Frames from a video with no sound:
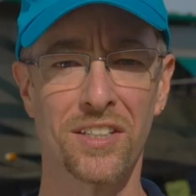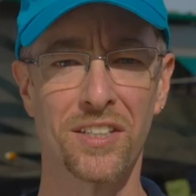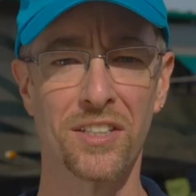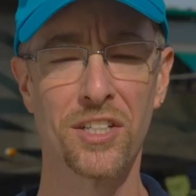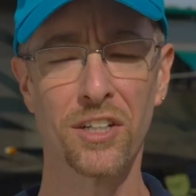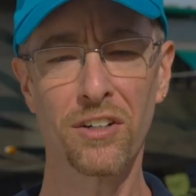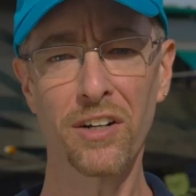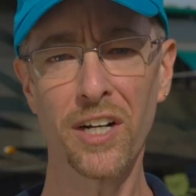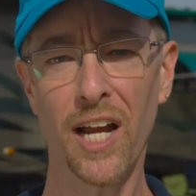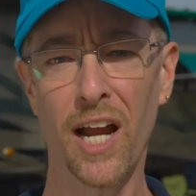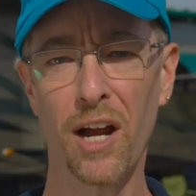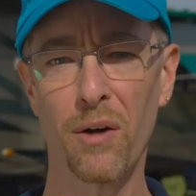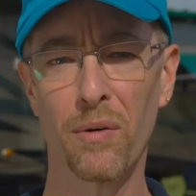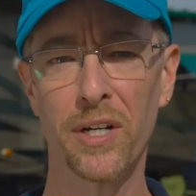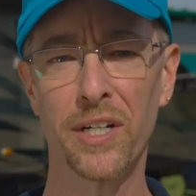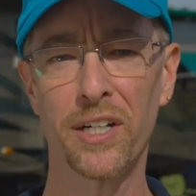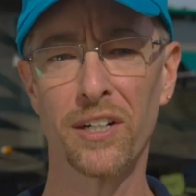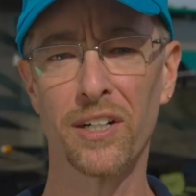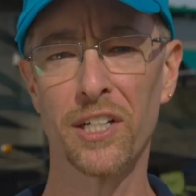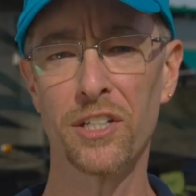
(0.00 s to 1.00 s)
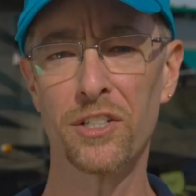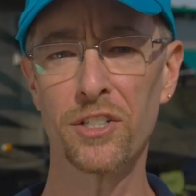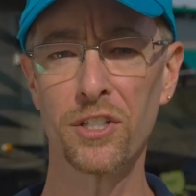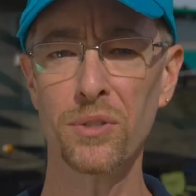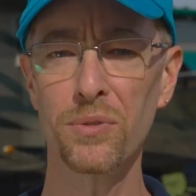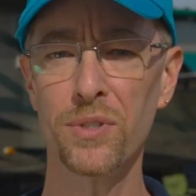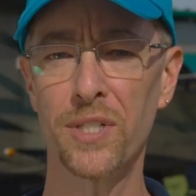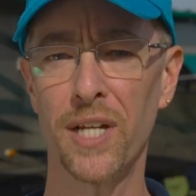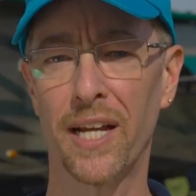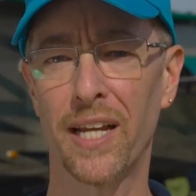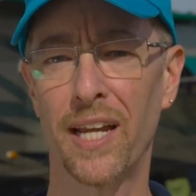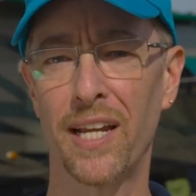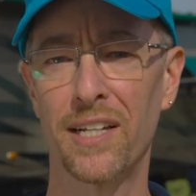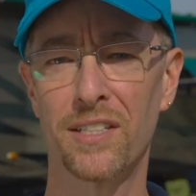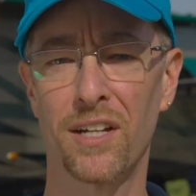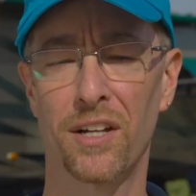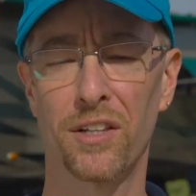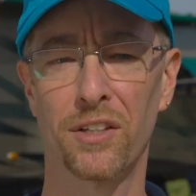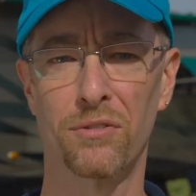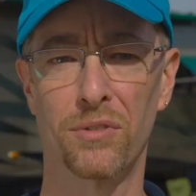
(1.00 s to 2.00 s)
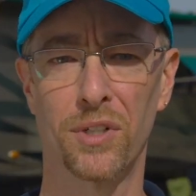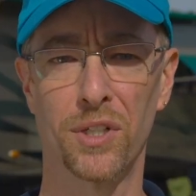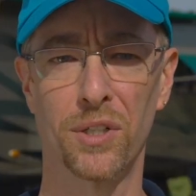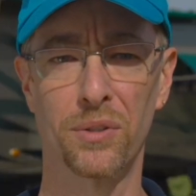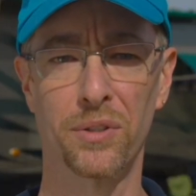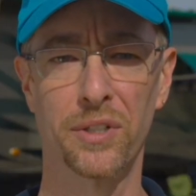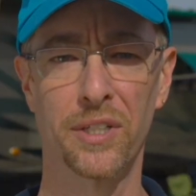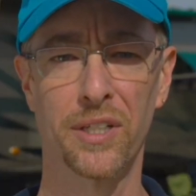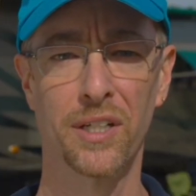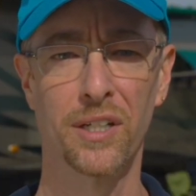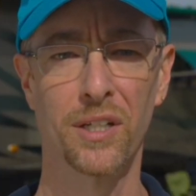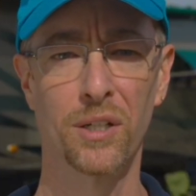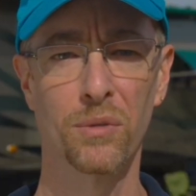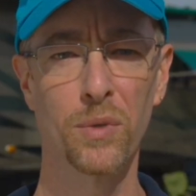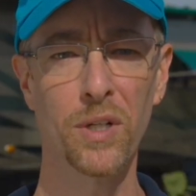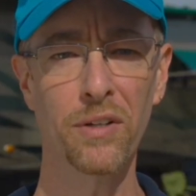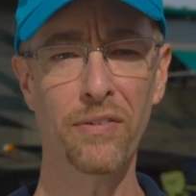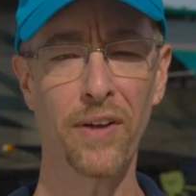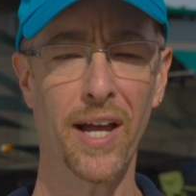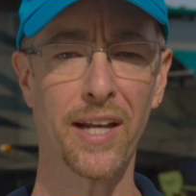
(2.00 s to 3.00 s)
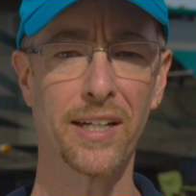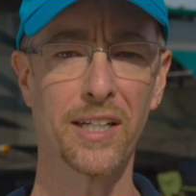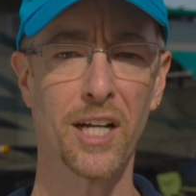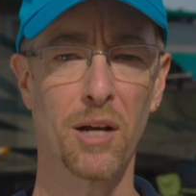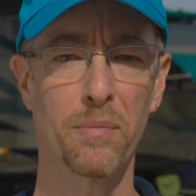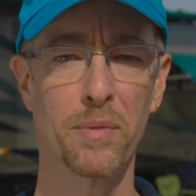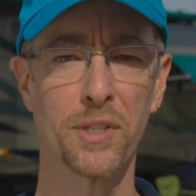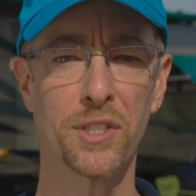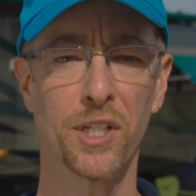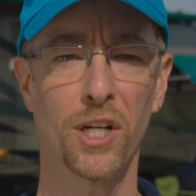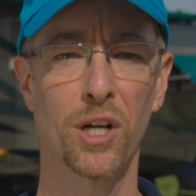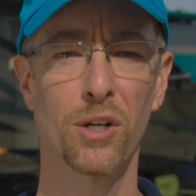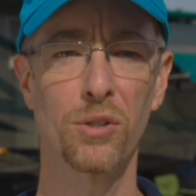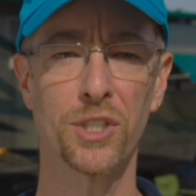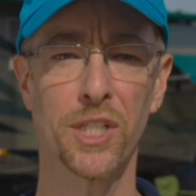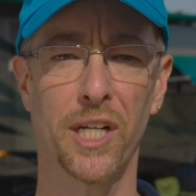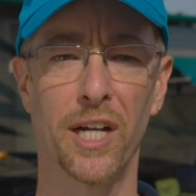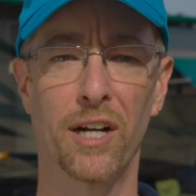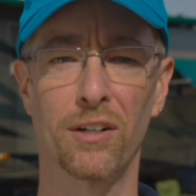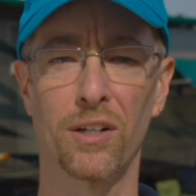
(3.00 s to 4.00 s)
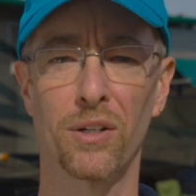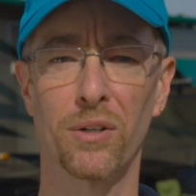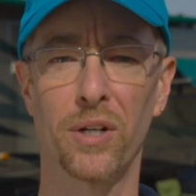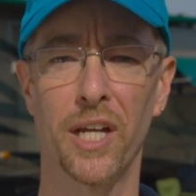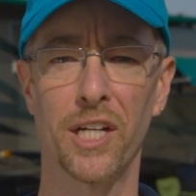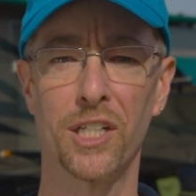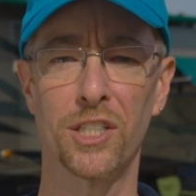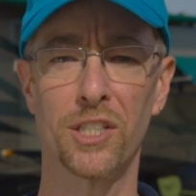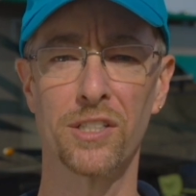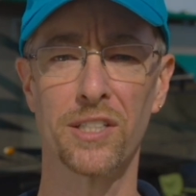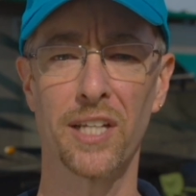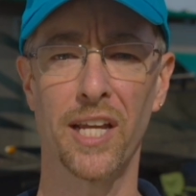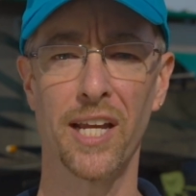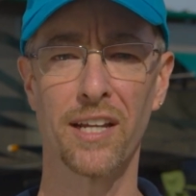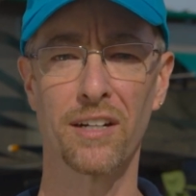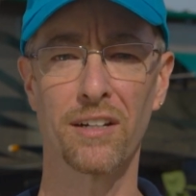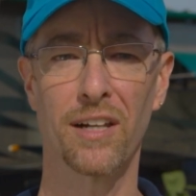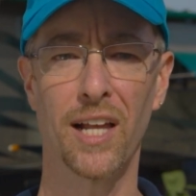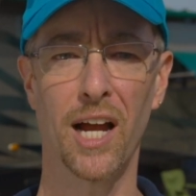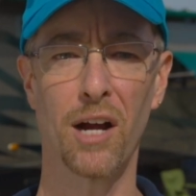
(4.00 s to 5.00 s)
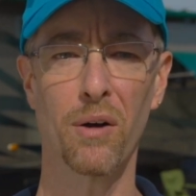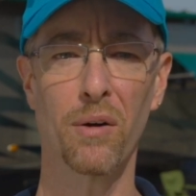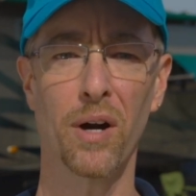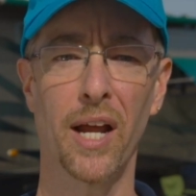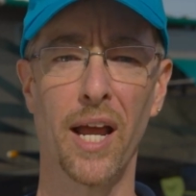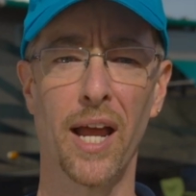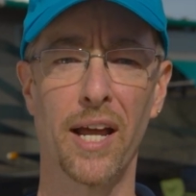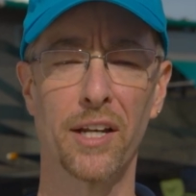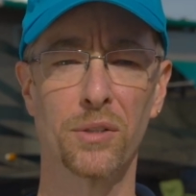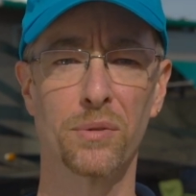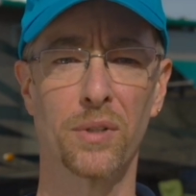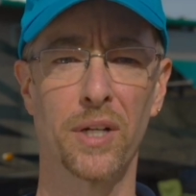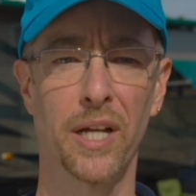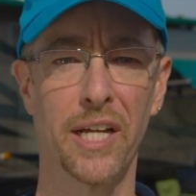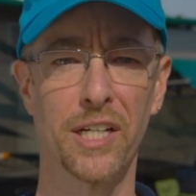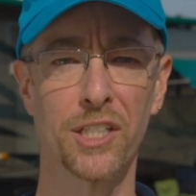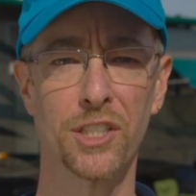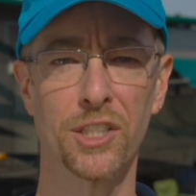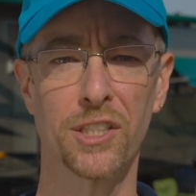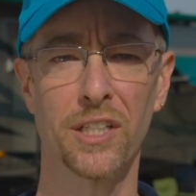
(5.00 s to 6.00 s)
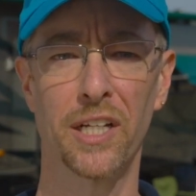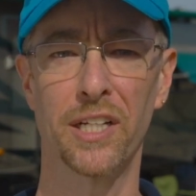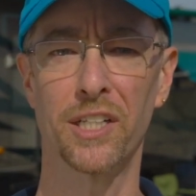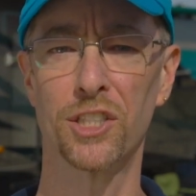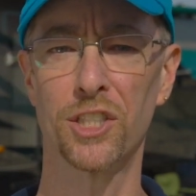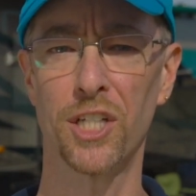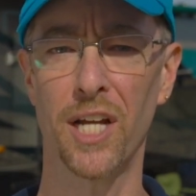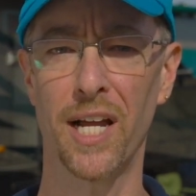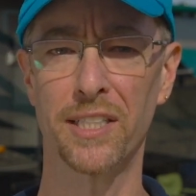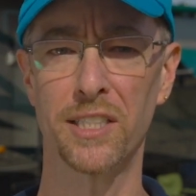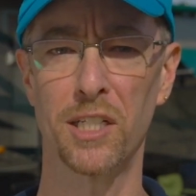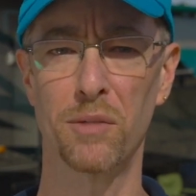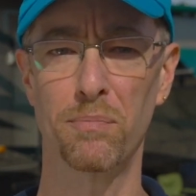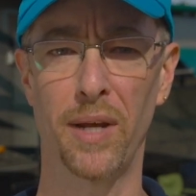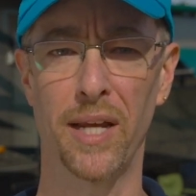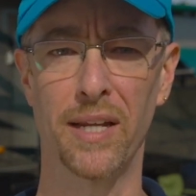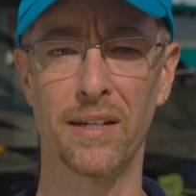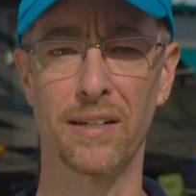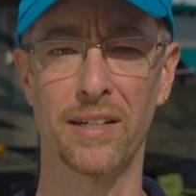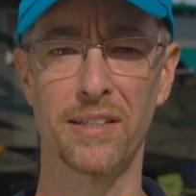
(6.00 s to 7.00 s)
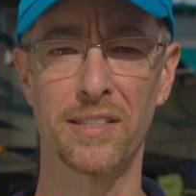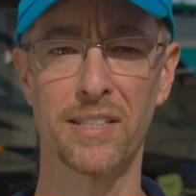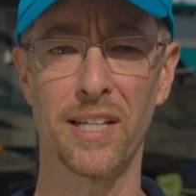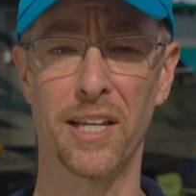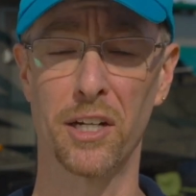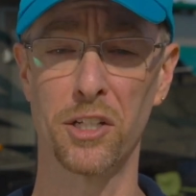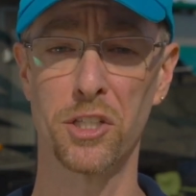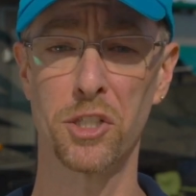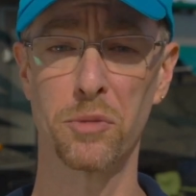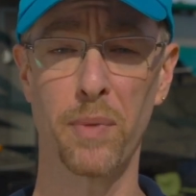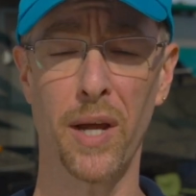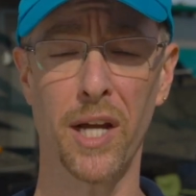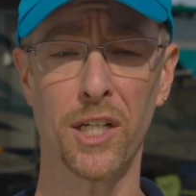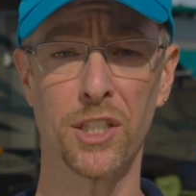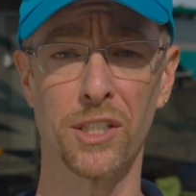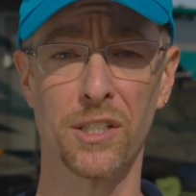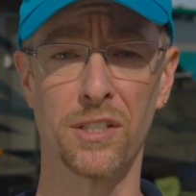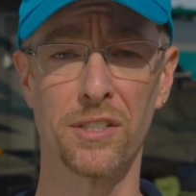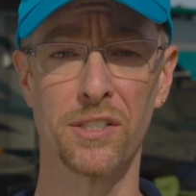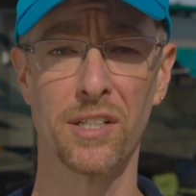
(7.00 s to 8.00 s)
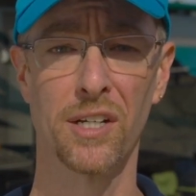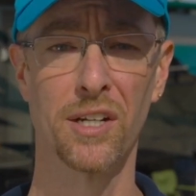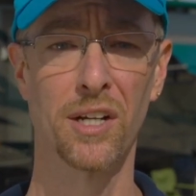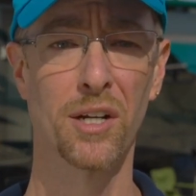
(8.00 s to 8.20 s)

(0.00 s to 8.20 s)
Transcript: During our nearly 2 decades on the road, we've had Cummins Coach Care locations handle our annual engine and chassis maintenance and inspections